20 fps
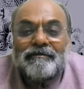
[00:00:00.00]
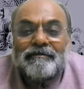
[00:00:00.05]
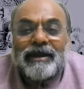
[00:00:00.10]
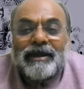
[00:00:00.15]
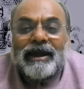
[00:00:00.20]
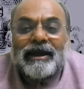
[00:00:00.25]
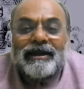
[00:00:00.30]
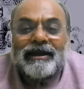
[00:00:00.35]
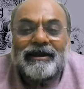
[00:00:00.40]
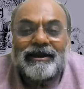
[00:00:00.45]

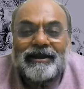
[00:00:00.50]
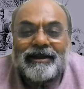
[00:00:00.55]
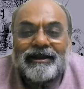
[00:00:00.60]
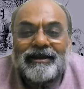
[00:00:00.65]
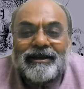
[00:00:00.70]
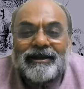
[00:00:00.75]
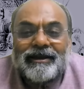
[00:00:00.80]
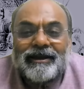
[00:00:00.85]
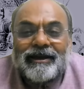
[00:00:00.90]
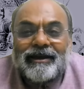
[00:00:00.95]
bad
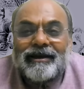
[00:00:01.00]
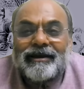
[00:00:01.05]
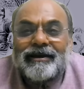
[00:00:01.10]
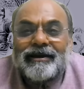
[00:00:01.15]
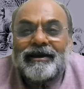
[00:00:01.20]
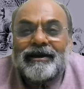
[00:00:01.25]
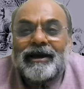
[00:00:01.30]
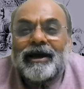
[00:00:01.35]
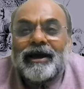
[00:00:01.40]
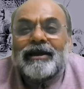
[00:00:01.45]

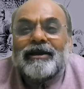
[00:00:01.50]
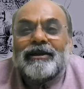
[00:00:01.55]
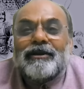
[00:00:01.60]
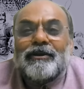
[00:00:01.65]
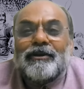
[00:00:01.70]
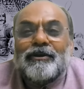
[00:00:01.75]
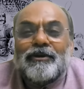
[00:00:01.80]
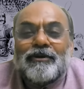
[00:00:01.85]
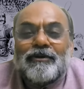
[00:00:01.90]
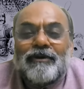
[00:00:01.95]
data high
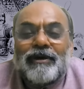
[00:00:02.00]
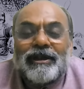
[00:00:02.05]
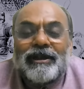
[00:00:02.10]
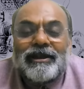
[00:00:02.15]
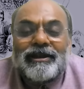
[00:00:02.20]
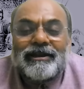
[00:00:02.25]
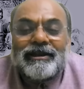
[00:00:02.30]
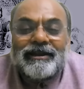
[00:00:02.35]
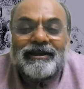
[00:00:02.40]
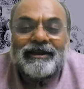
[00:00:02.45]
low
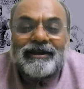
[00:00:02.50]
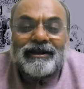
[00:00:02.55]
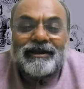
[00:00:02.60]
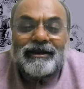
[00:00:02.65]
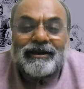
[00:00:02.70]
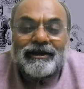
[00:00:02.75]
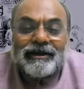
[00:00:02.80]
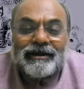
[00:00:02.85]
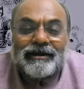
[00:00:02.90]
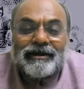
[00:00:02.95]
quality
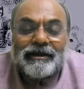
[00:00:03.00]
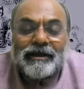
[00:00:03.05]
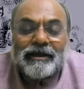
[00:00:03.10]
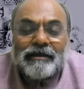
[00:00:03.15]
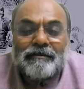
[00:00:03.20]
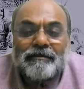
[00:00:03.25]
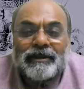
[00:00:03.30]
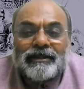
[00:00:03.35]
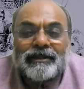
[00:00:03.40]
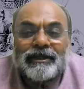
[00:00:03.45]
data
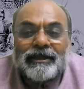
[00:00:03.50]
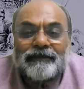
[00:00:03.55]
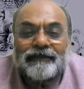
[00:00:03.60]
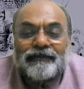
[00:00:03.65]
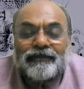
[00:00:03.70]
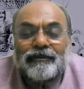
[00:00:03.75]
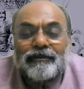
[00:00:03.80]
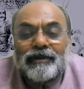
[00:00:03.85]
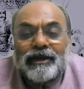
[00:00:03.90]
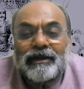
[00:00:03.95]
but then if you
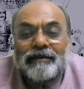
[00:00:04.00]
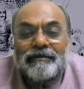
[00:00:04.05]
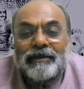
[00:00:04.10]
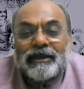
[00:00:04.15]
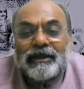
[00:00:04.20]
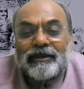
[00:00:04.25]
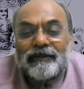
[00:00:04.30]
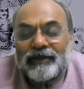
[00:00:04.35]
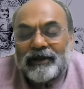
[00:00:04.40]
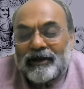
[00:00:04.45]
look at many of the
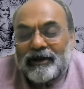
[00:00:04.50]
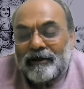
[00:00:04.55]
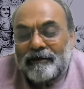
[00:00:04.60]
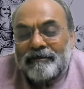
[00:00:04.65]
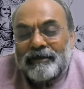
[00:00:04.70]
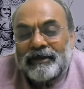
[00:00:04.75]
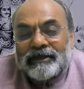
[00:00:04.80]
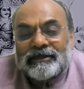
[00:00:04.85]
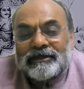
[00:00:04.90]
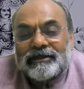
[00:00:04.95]
complex
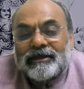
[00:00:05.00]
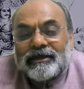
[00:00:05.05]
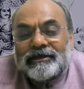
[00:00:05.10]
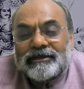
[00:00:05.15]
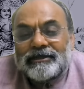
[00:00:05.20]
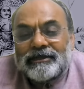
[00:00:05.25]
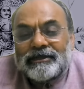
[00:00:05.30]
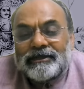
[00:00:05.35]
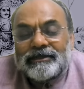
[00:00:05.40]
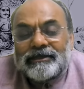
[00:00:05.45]
industries
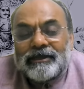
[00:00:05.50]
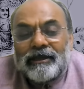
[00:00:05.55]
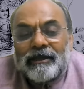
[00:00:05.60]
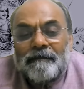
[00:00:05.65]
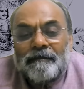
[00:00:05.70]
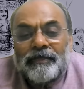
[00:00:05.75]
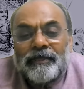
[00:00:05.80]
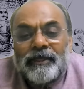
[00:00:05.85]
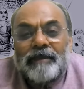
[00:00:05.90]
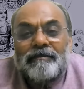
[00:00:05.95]
they have
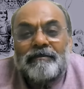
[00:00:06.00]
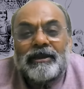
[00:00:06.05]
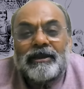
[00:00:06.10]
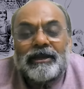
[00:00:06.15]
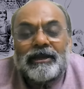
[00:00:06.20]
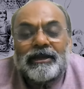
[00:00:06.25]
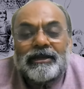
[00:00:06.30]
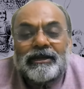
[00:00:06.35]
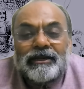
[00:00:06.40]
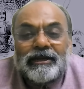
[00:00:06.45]
been collecting
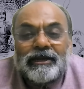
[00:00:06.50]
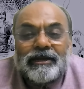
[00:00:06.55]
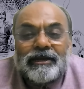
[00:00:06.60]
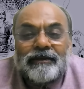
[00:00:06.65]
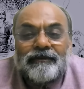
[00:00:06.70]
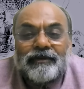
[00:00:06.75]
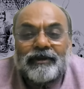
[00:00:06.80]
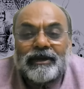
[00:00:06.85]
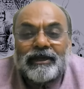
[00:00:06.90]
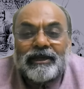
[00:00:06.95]
data for
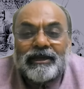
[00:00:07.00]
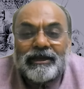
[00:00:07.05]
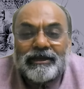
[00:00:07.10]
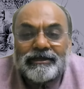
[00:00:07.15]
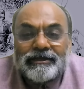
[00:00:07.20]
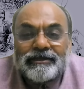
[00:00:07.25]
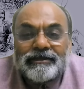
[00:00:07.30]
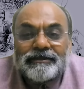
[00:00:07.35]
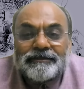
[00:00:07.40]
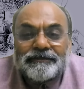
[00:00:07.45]
decades
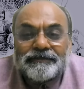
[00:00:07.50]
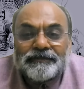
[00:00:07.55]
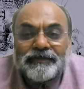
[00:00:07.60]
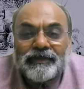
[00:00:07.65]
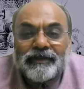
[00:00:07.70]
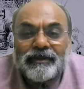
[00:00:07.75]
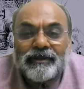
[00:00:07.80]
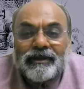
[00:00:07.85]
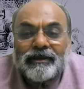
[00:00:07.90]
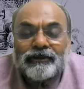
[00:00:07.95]

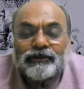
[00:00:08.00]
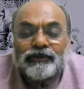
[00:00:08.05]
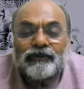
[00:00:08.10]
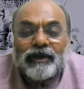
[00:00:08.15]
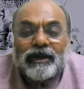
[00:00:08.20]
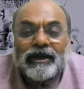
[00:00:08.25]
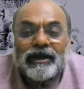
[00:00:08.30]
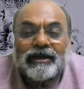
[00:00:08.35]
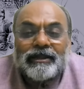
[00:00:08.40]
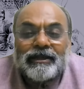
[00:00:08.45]
so why are
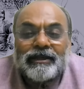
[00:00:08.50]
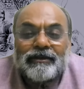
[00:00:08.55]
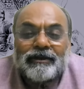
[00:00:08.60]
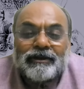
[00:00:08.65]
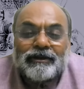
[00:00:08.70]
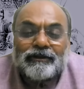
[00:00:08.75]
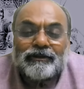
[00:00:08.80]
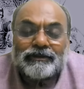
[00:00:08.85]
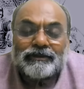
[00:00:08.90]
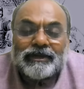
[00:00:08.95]
they not
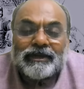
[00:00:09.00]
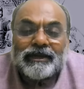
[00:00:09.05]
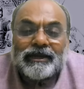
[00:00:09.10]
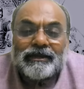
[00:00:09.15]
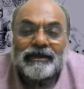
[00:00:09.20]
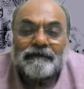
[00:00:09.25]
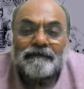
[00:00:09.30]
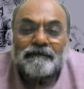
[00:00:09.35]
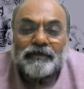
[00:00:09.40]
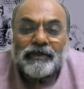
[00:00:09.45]
using it
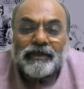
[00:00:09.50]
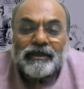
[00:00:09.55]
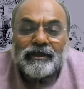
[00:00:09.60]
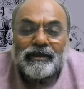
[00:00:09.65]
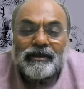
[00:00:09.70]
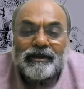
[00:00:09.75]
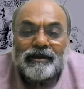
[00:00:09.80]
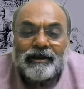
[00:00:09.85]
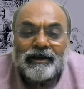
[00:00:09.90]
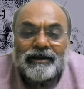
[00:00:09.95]

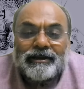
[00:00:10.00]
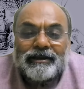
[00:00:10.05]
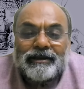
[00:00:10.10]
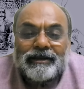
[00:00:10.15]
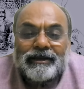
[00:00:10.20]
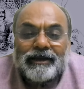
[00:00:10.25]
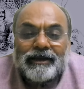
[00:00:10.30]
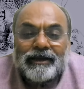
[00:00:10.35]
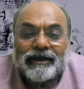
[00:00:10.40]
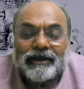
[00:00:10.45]
right
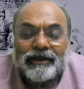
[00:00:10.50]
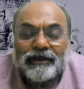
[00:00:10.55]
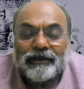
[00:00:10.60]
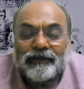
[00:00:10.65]
I,